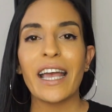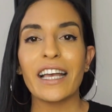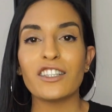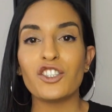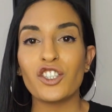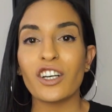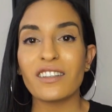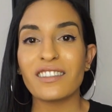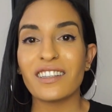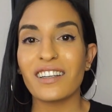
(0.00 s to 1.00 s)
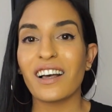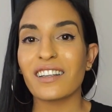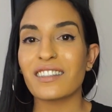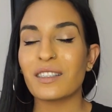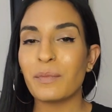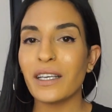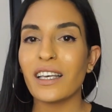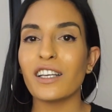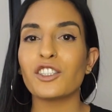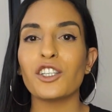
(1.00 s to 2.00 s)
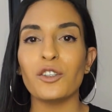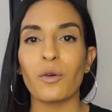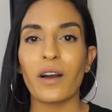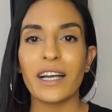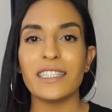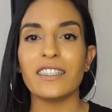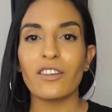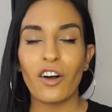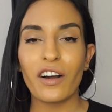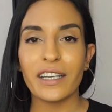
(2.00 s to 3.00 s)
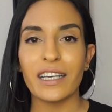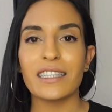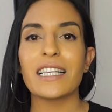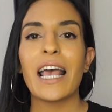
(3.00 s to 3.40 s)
It's just not speaking to your ideal audience.